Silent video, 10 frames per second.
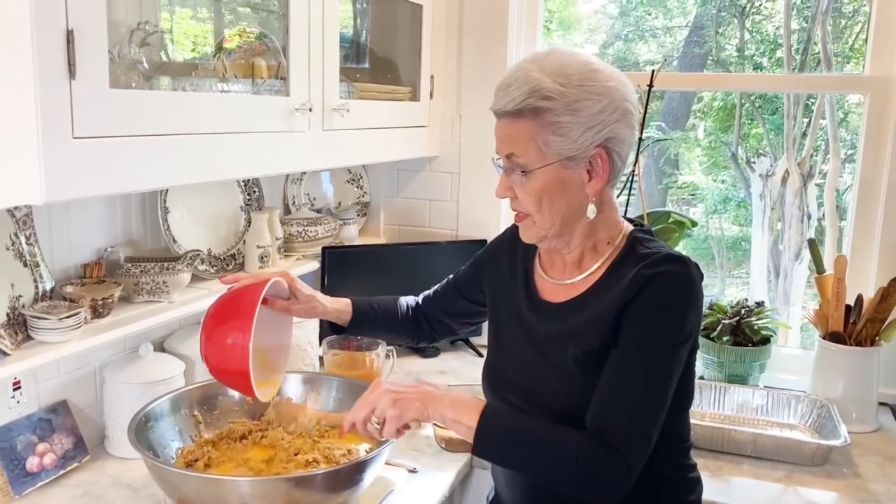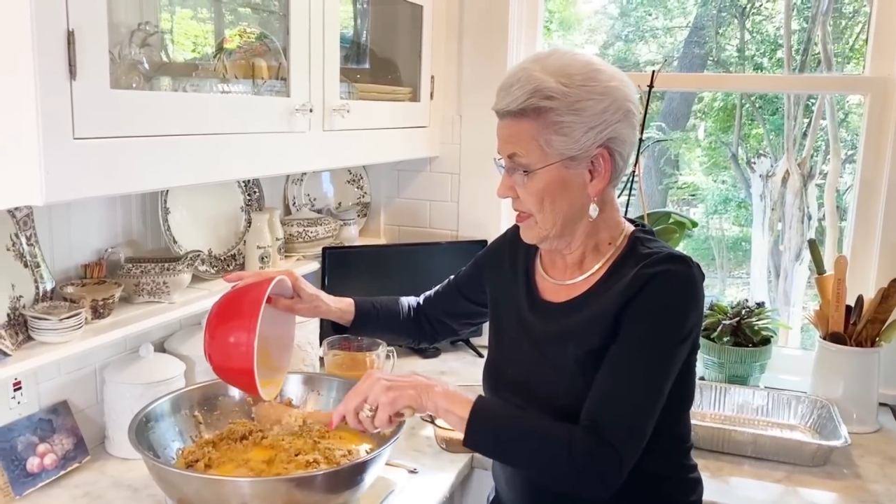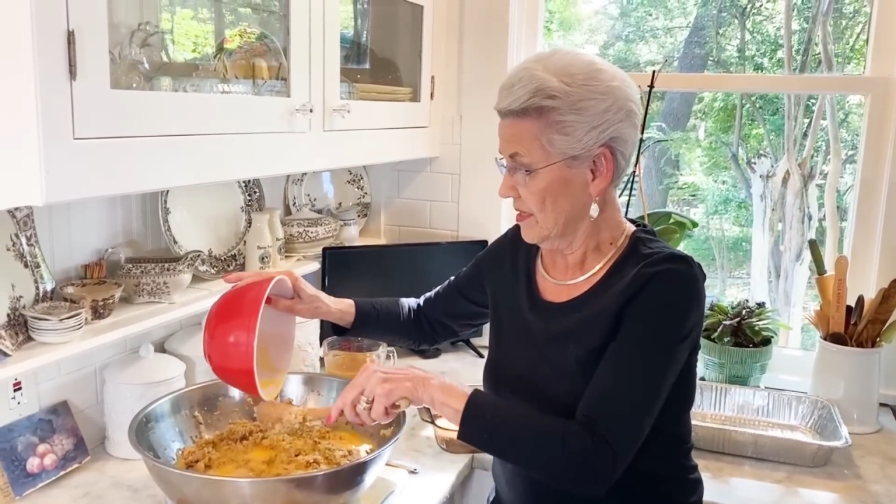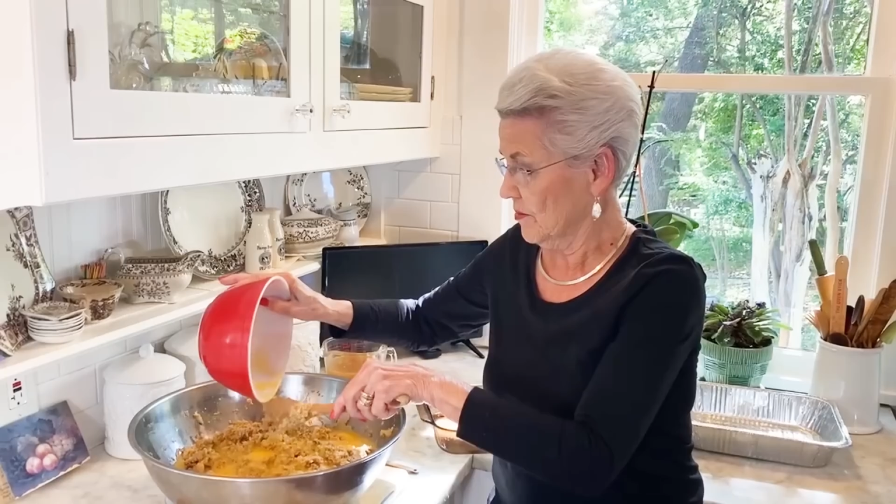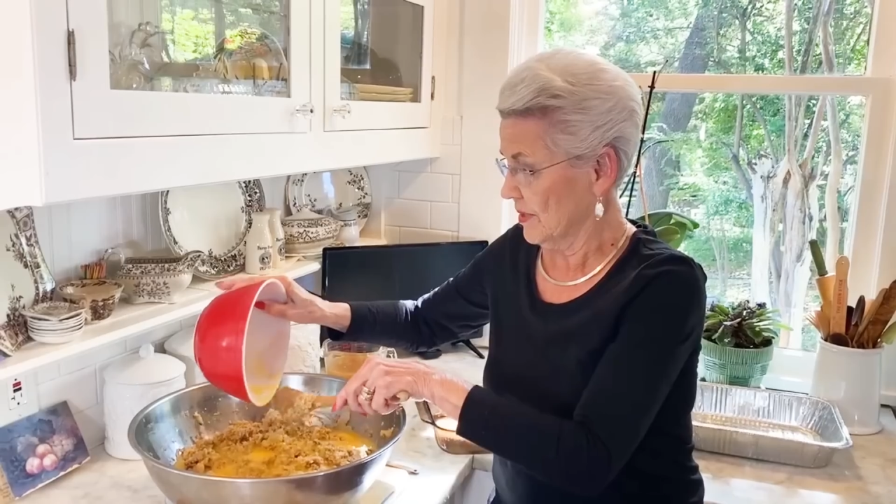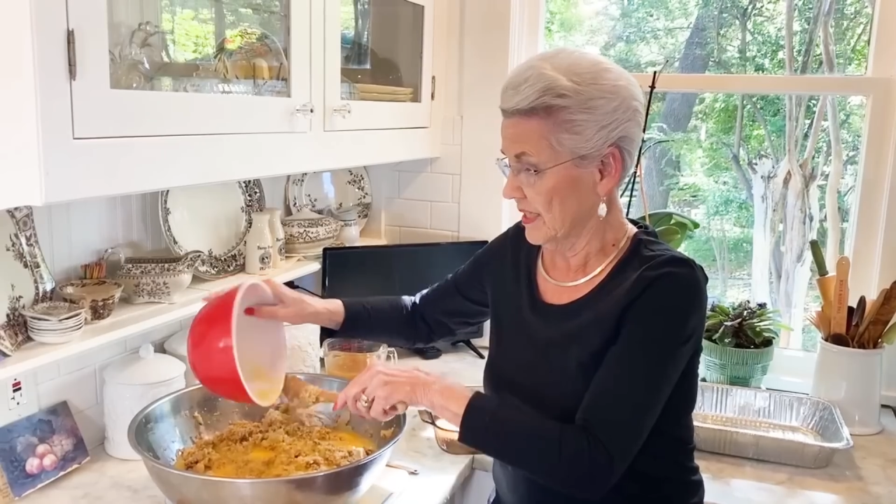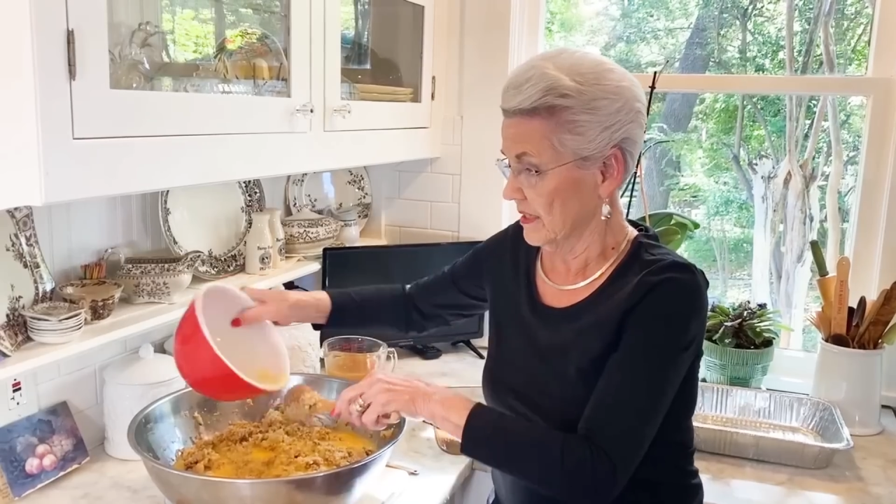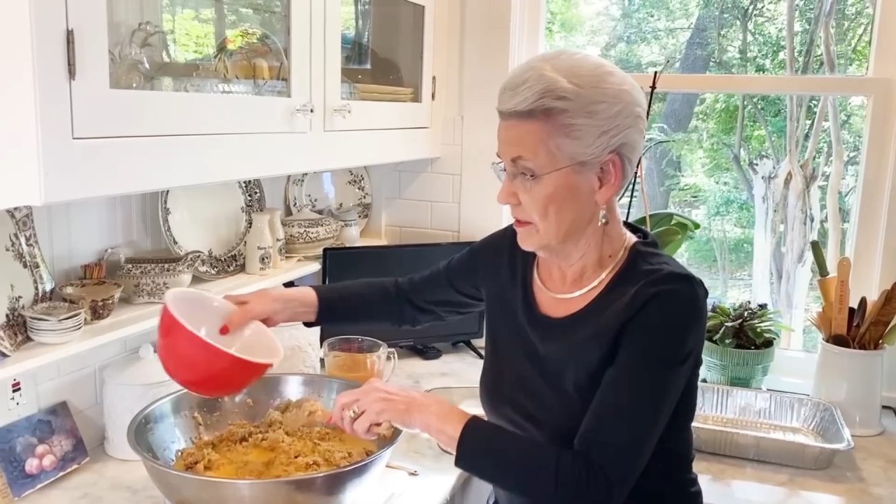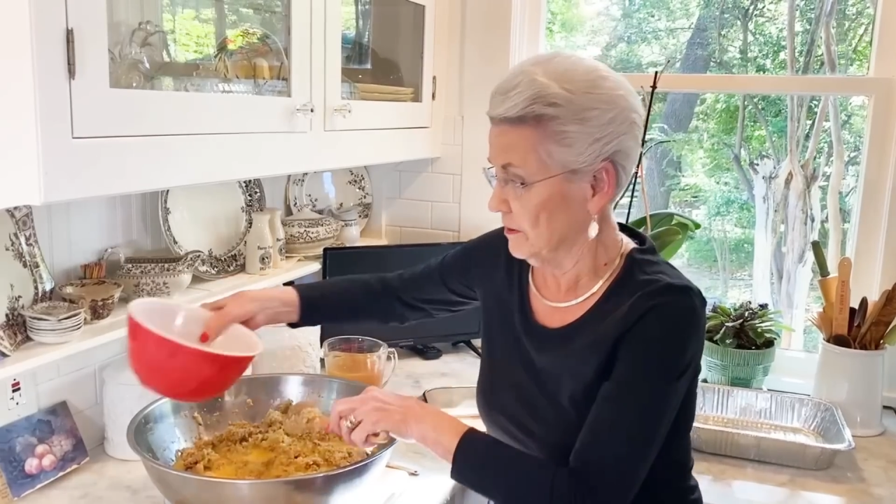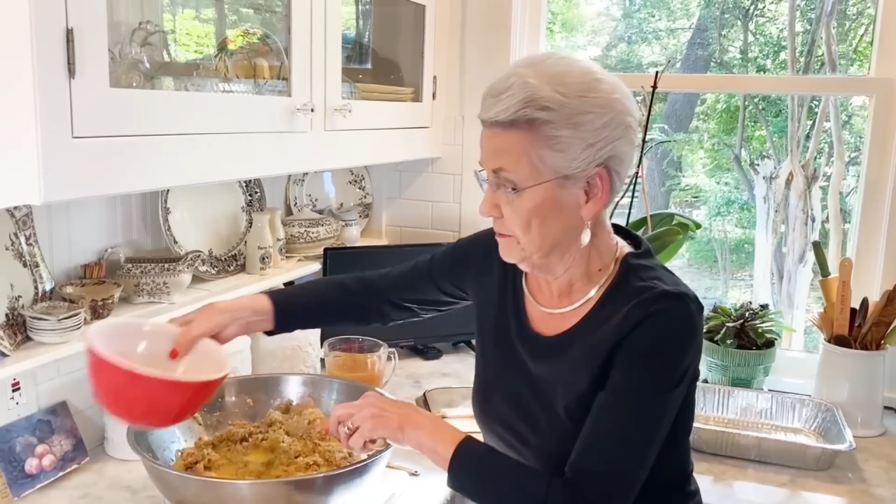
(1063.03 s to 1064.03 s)
There we
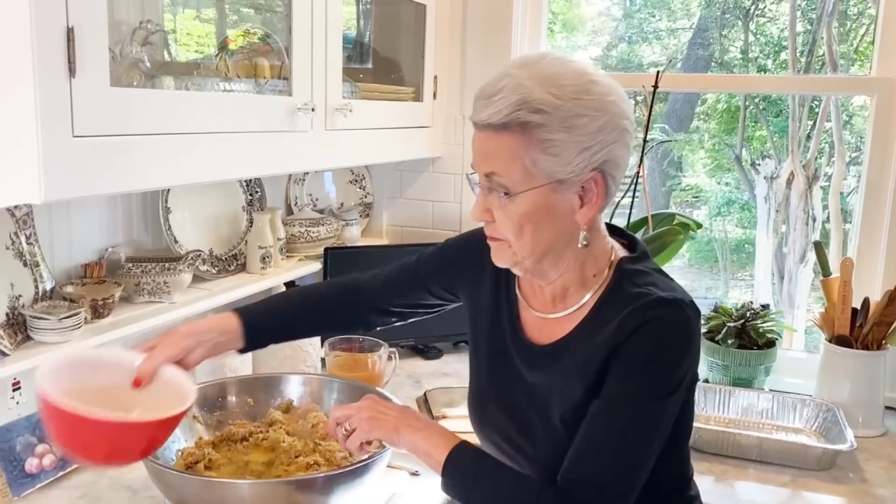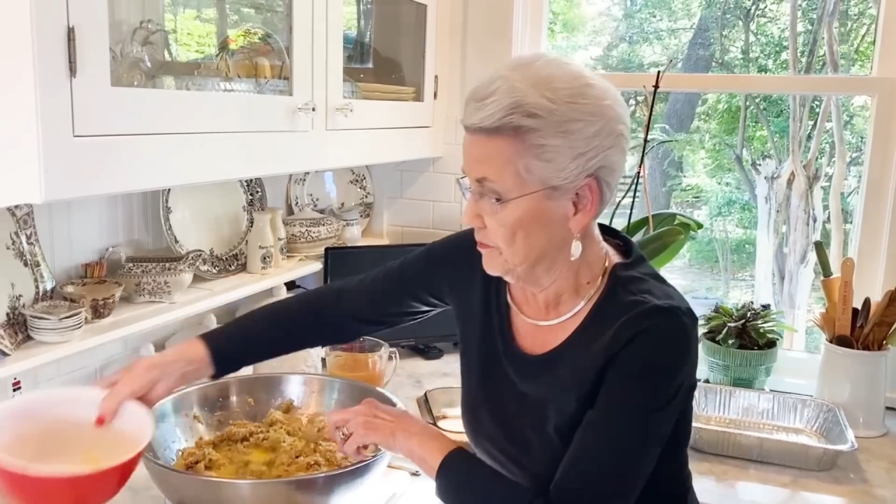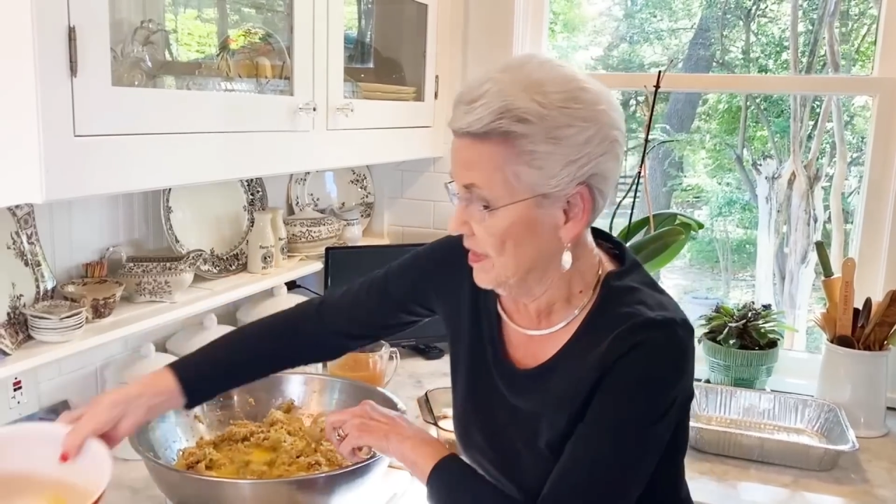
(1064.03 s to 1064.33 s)
go.